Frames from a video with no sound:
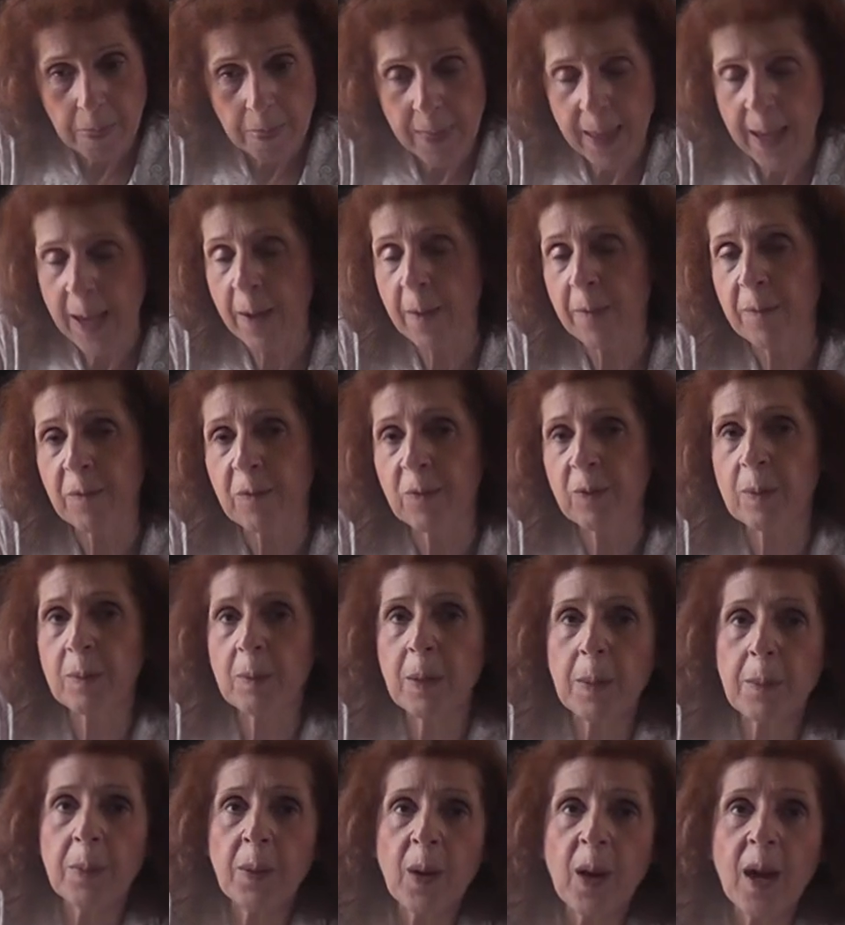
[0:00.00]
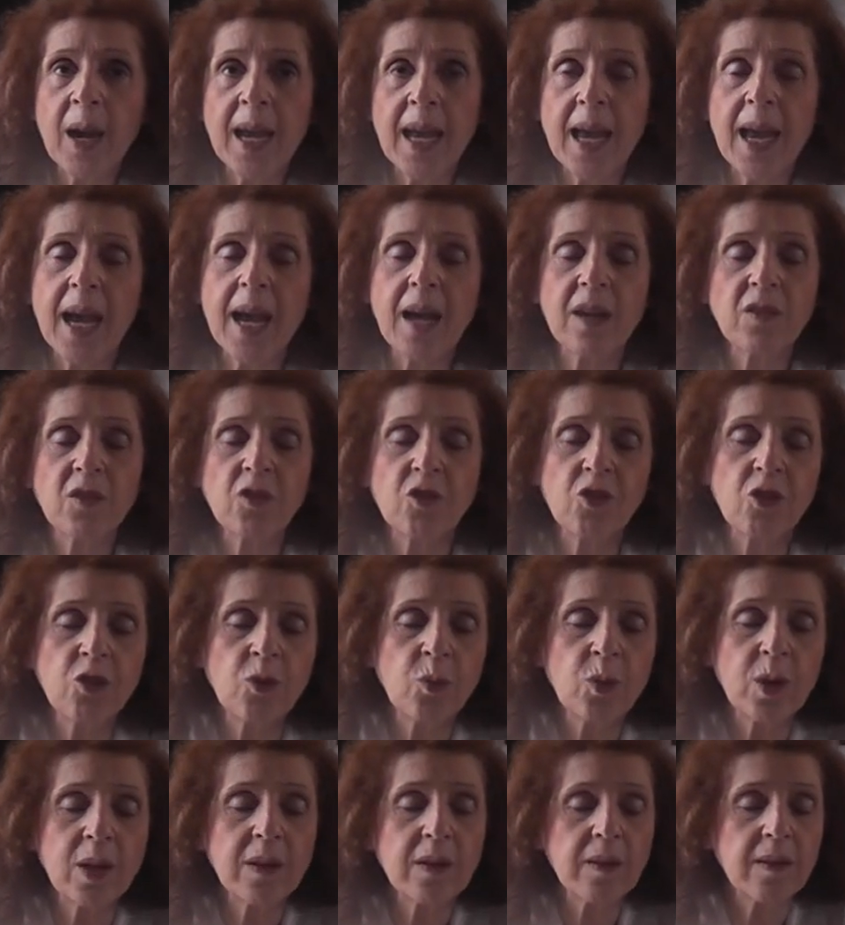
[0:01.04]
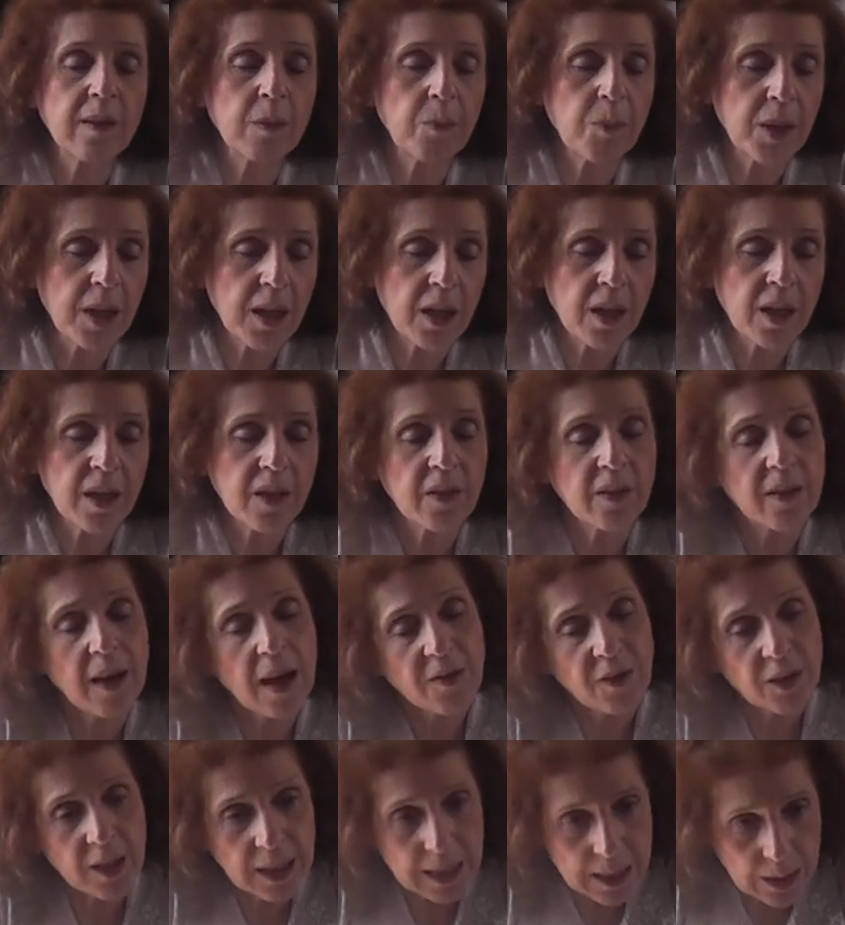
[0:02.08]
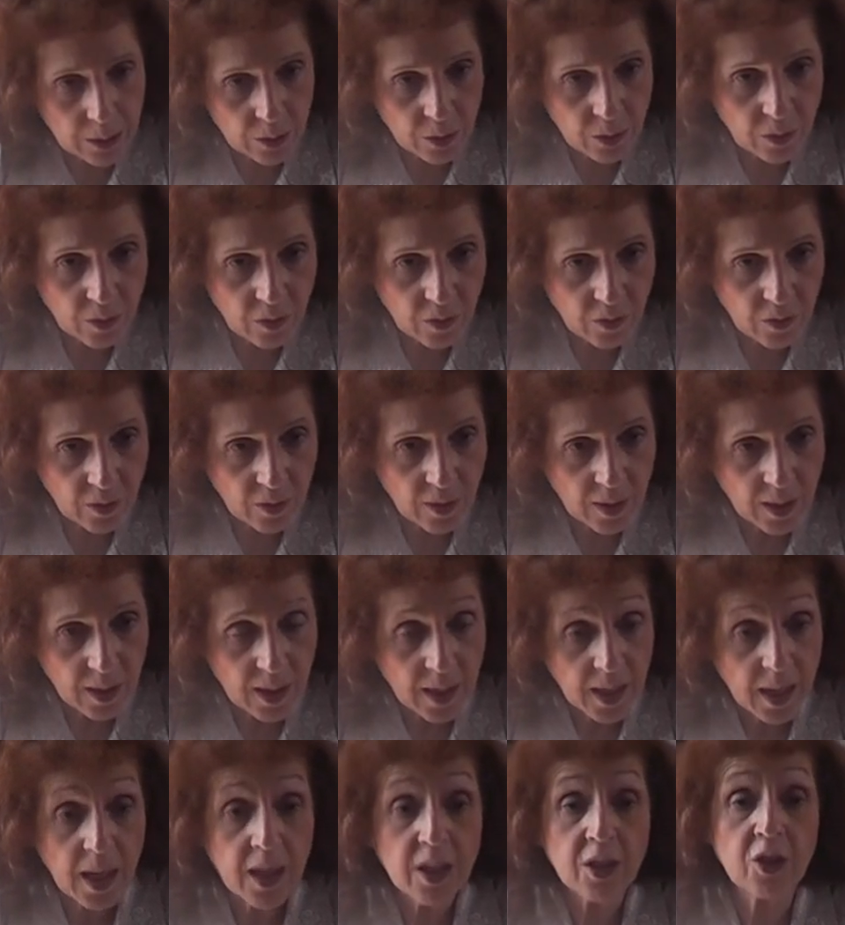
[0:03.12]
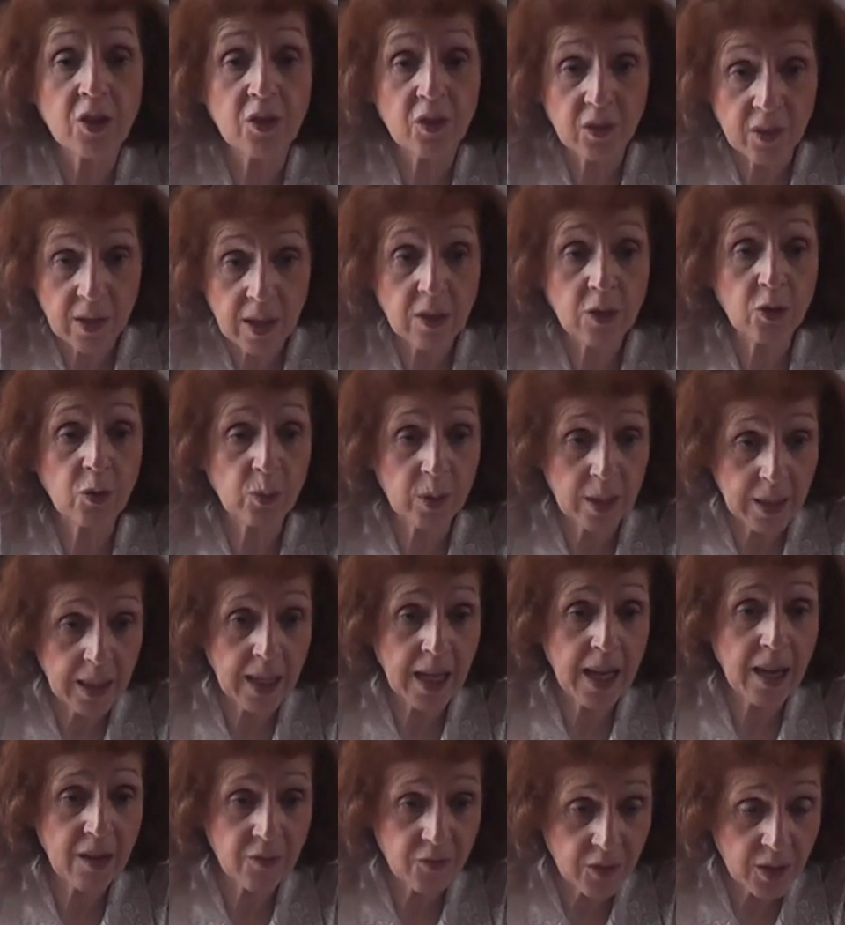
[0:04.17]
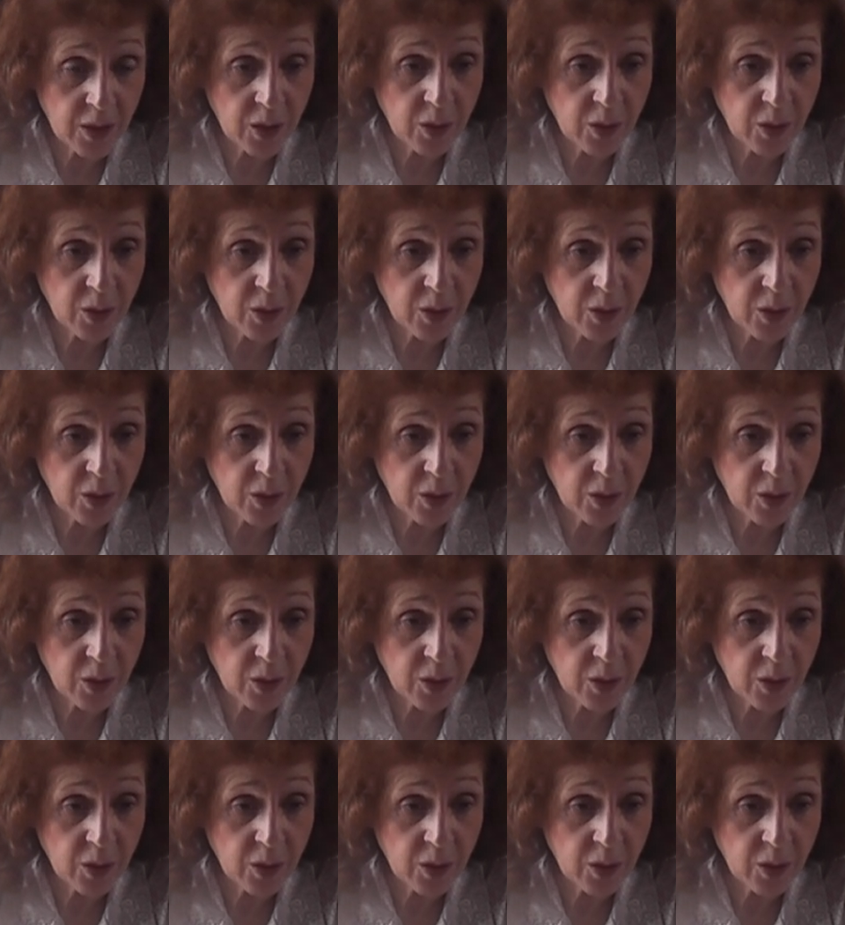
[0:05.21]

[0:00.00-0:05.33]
Now, remember I asked you what's the middle of seven years? And you said three and a half